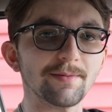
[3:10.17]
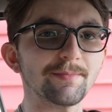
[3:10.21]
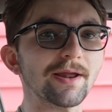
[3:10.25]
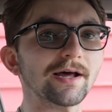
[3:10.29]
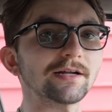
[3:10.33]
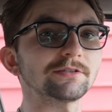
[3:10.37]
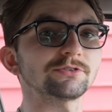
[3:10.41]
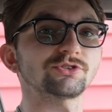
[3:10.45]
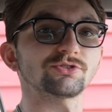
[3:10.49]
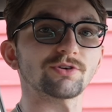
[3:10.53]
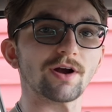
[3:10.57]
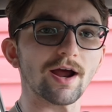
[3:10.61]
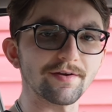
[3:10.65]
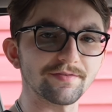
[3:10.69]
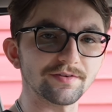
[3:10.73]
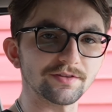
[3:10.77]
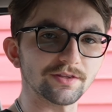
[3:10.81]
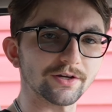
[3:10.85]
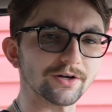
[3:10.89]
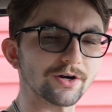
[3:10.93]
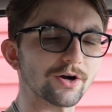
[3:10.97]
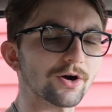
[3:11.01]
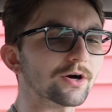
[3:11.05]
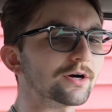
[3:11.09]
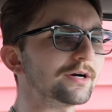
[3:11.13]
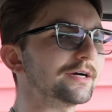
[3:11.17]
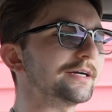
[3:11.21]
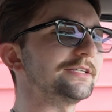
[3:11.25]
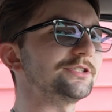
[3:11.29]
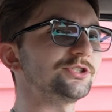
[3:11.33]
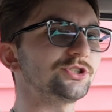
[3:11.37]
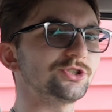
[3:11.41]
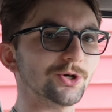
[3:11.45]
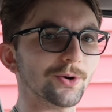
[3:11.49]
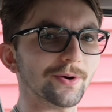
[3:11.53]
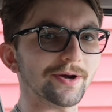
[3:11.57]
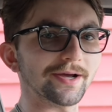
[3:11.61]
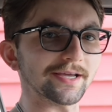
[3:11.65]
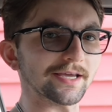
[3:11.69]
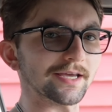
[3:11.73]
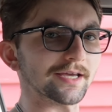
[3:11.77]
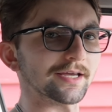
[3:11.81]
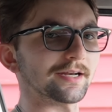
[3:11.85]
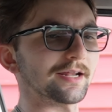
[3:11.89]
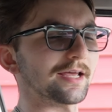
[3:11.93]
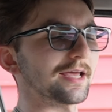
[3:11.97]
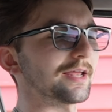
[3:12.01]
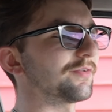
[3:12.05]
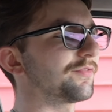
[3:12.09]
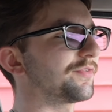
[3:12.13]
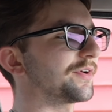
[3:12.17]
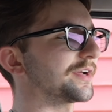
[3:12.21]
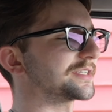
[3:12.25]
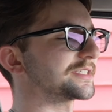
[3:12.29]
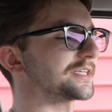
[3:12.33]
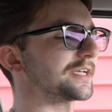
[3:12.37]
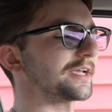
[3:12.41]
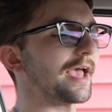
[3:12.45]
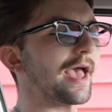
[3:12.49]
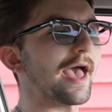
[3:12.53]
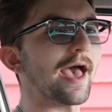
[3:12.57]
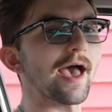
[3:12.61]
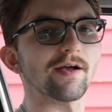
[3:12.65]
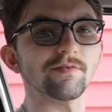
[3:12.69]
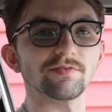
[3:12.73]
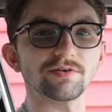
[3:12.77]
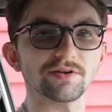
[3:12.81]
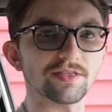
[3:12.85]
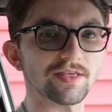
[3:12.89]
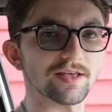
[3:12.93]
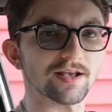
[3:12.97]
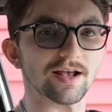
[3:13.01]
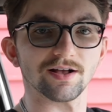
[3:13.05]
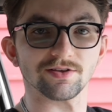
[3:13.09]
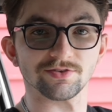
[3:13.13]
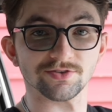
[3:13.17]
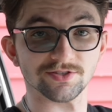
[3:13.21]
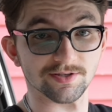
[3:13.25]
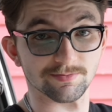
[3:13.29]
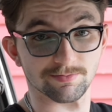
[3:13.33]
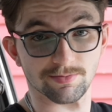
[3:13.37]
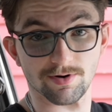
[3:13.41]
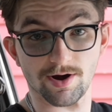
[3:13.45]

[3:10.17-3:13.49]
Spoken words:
I'm now driving the car, enjoying it, and fixing everything else that